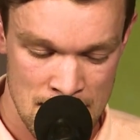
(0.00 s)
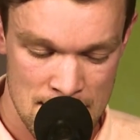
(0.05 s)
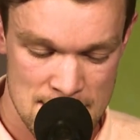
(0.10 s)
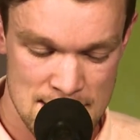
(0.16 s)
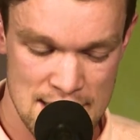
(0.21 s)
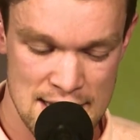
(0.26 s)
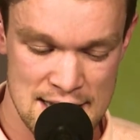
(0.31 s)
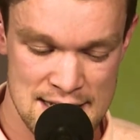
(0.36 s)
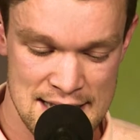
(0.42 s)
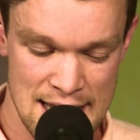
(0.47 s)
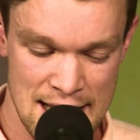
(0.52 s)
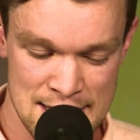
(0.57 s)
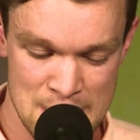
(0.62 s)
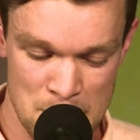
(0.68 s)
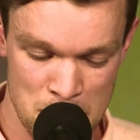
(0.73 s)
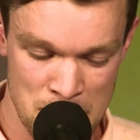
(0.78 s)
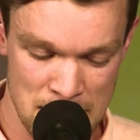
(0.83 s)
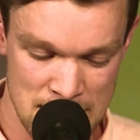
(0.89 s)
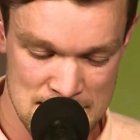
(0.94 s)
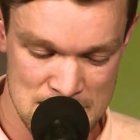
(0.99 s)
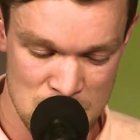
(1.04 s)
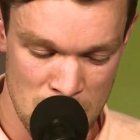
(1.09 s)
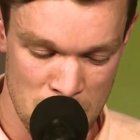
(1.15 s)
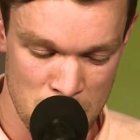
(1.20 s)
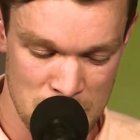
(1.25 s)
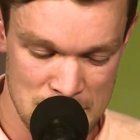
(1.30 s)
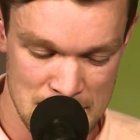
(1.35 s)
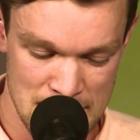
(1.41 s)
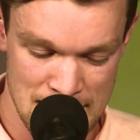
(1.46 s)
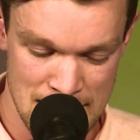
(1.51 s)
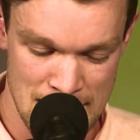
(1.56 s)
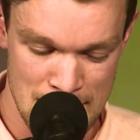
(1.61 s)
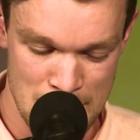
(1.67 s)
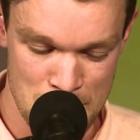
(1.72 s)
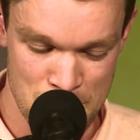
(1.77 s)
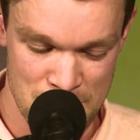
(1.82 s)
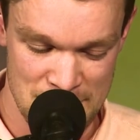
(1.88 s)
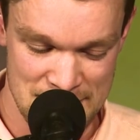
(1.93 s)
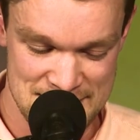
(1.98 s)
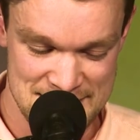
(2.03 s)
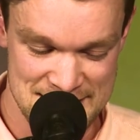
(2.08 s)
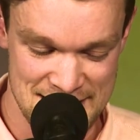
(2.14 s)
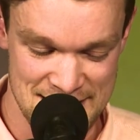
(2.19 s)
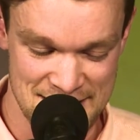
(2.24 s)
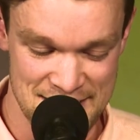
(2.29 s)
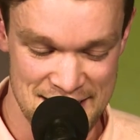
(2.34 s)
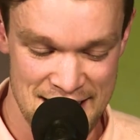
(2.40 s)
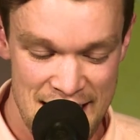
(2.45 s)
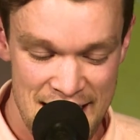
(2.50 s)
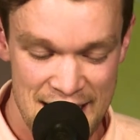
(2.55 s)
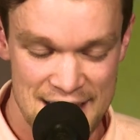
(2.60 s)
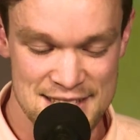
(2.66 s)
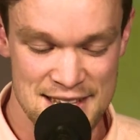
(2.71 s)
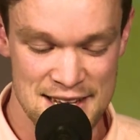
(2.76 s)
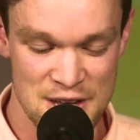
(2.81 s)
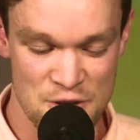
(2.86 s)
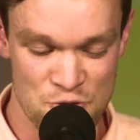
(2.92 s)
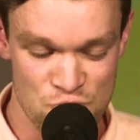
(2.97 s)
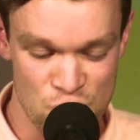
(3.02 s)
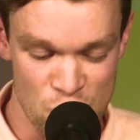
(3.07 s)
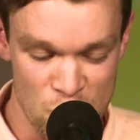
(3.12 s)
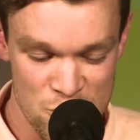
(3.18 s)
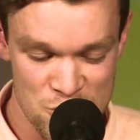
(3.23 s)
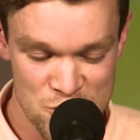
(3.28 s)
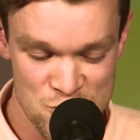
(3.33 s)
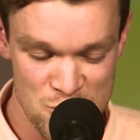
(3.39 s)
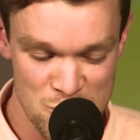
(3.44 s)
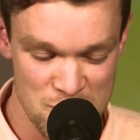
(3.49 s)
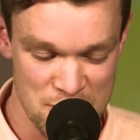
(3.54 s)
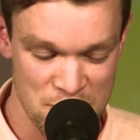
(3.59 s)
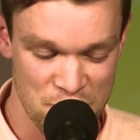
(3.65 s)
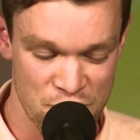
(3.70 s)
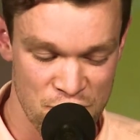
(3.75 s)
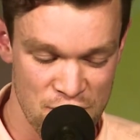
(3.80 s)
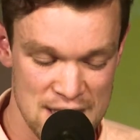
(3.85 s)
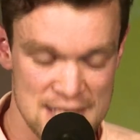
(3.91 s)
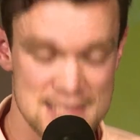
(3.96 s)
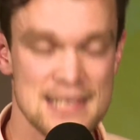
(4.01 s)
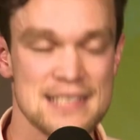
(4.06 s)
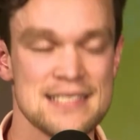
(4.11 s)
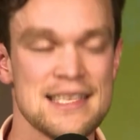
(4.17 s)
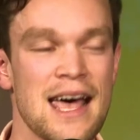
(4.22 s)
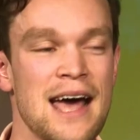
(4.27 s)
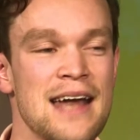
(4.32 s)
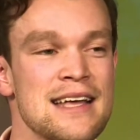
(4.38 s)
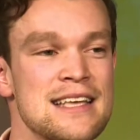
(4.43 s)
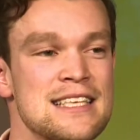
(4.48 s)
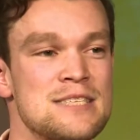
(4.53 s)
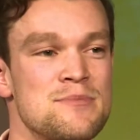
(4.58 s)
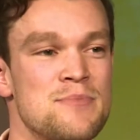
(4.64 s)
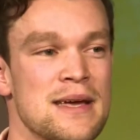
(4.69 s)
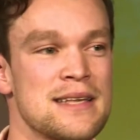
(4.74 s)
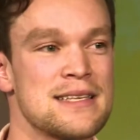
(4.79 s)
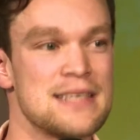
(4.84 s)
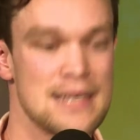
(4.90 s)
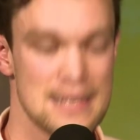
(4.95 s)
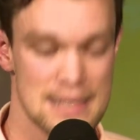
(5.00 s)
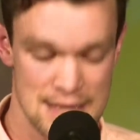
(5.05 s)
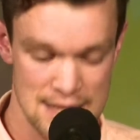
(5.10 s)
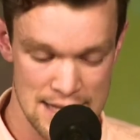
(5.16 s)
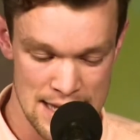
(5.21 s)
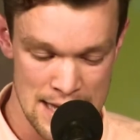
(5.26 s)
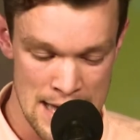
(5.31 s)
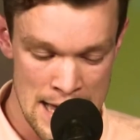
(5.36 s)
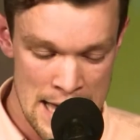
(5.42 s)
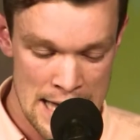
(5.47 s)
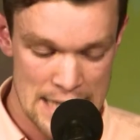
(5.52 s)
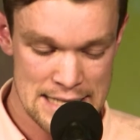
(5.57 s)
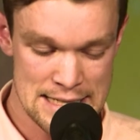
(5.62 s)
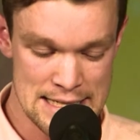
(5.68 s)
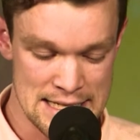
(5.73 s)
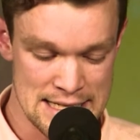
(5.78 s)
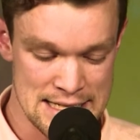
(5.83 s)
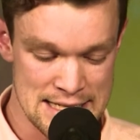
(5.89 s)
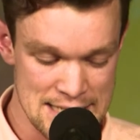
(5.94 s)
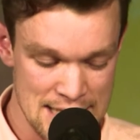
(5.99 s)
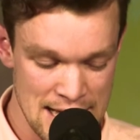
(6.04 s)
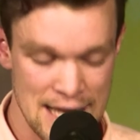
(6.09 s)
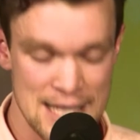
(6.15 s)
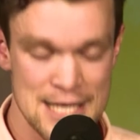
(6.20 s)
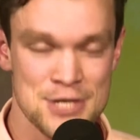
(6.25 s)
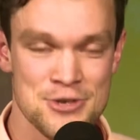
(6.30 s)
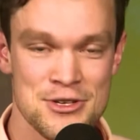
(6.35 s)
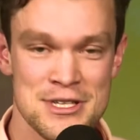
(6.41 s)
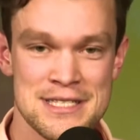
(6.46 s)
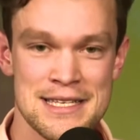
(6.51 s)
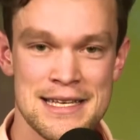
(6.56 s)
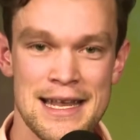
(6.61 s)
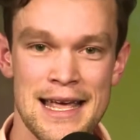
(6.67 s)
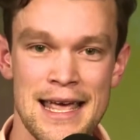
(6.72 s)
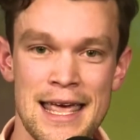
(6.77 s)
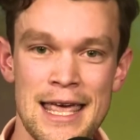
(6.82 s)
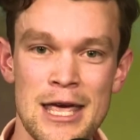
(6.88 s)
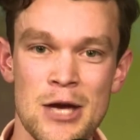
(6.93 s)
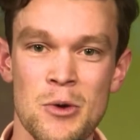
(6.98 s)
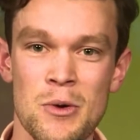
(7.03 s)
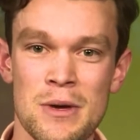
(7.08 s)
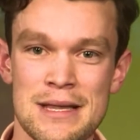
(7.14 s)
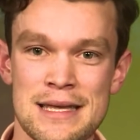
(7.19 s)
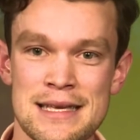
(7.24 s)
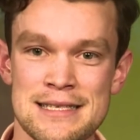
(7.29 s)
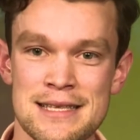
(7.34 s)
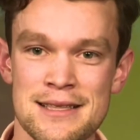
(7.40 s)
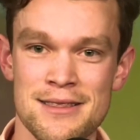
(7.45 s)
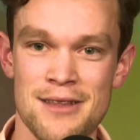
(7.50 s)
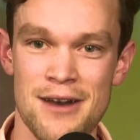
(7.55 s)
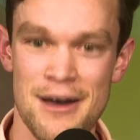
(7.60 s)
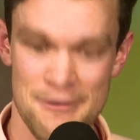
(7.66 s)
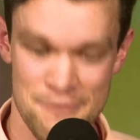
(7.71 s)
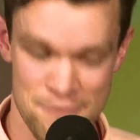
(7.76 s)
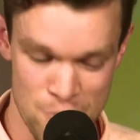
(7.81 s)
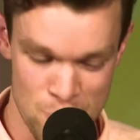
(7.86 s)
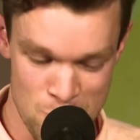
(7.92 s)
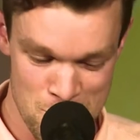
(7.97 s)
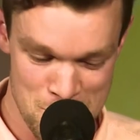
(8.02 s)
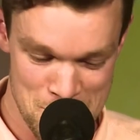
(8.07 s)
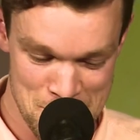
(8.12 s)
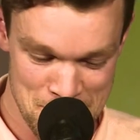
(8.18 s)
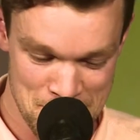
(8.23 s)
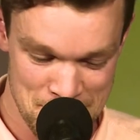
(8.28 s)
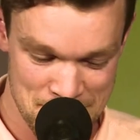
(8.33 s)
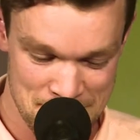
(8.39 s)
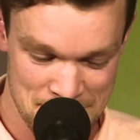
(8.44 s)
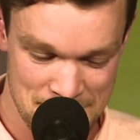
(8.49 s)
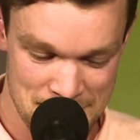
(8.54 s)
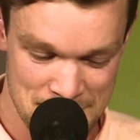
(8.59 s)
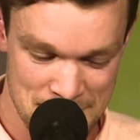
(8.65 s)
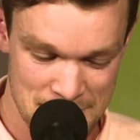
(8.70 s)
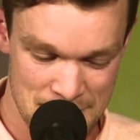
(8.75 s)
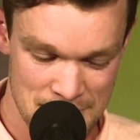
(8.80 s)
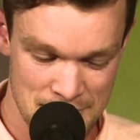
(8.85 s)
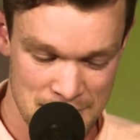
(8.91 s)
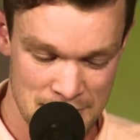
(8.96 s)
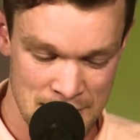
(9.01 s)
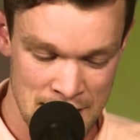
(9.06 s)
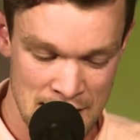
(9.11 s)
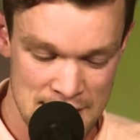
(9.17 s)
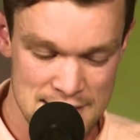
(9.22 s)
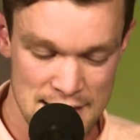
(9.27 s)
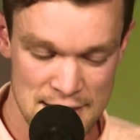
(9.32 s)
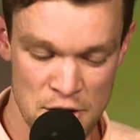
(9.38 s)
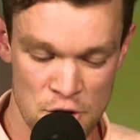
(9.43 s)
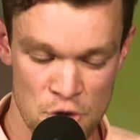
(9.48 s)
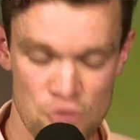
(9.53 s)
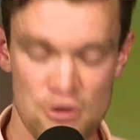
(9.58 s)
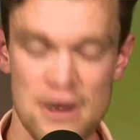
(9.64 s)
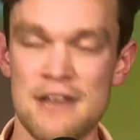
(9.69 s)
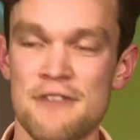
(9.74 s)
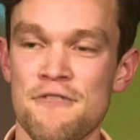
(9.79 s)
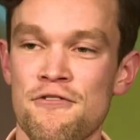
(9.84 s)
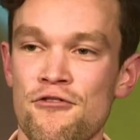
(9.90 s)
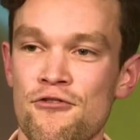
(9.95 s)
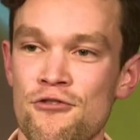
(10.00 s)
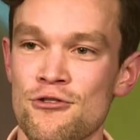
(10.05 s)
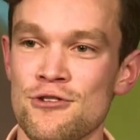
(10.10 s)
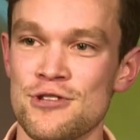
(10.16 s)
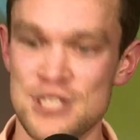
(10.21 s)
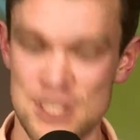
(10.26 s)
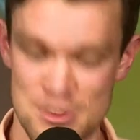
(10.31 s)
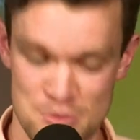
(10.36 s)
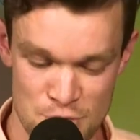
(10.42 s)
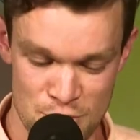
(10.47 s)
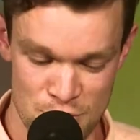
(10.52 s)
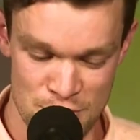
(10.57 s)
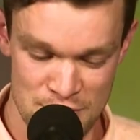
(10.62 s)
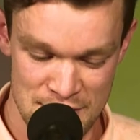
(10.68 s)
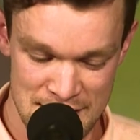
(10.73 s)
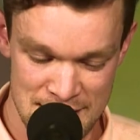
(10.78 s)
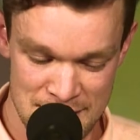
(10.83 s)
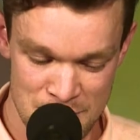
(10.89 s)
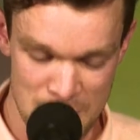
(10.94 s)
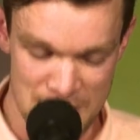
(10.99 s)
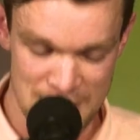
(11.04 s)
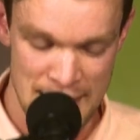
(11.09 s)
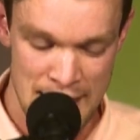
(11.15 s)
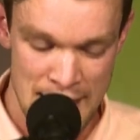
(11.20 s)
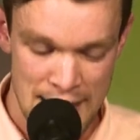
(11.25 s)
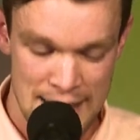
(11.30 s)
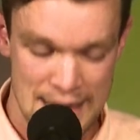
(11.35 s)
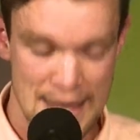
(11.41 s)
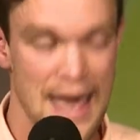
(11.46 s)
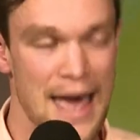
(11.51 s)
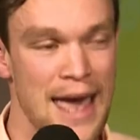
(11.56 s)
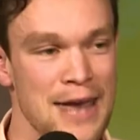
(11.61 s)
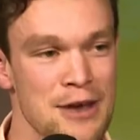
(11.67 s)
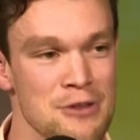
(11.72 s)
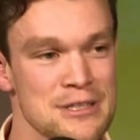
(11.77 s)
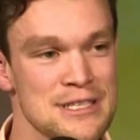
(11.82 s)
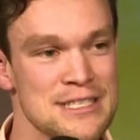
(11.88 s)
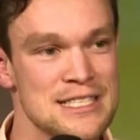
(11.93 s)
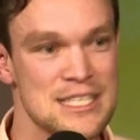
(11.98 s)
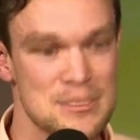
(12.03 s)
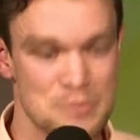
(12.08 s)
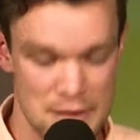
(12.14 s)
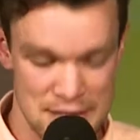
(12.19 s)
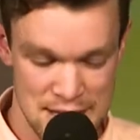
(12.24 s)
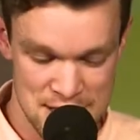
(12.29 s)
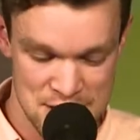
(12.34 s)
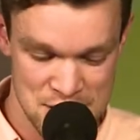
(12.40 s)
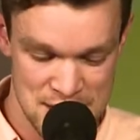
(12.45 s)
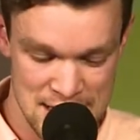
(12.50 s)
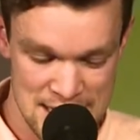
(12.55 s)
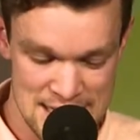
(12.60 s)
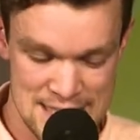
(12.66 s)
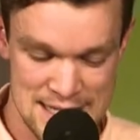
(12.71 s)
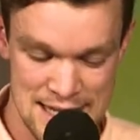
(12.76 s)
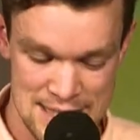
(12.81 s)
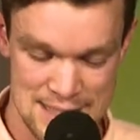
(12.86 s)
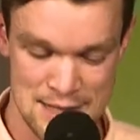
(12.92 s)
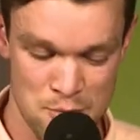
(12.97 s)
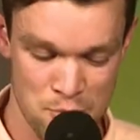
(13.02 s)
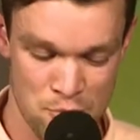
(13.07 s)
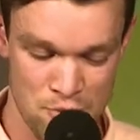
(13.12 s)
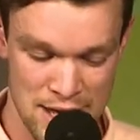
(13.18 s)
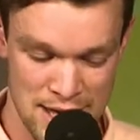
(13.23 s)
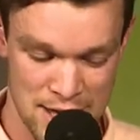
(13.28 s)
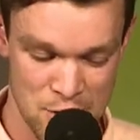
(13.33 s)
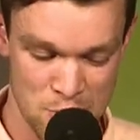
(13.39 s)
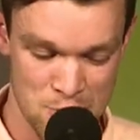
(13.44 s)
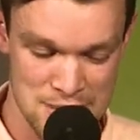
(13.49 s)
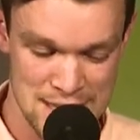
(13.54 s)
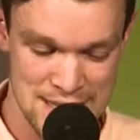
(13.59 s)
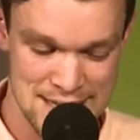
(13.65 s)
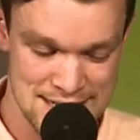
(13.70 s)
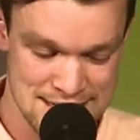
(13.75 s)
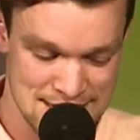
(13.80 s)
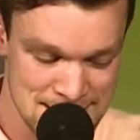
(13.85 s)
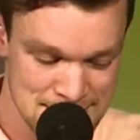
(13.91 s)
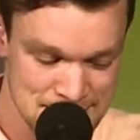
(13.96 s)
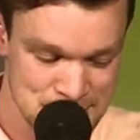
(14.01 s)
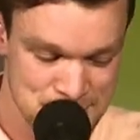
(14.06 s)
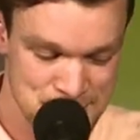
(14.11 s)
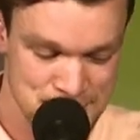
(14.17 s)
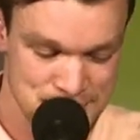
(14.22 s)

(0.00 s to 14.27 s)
It's like a dad that picks you up when your car breaks down. It's like a road trip with friends that's unexpectedly disastrous and equally delightful. It's like a green fruit smoothie with kale and spinach that doesn't break your blender.